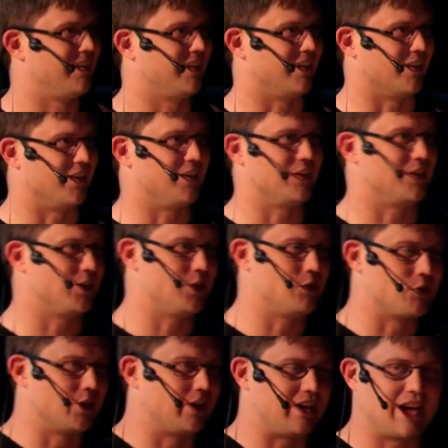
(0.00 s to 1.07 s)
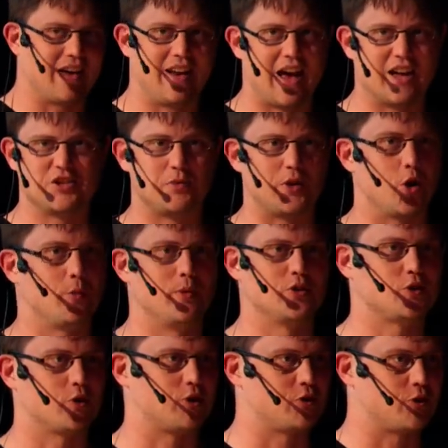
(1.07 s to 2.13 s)
You know, you, you really, it has to be open
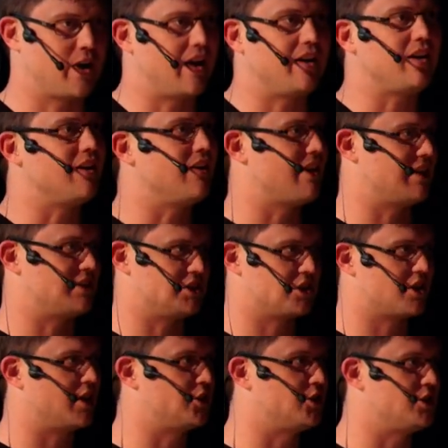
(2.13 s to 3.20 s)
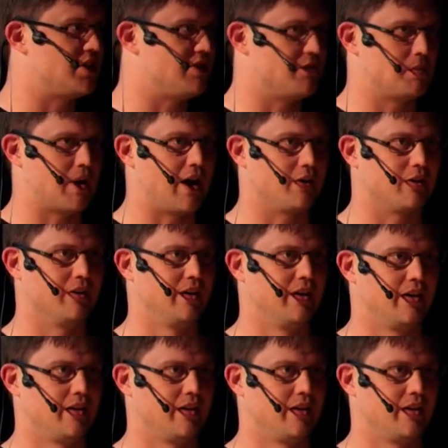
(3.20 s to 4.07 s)
source for any of that discussion to even matter.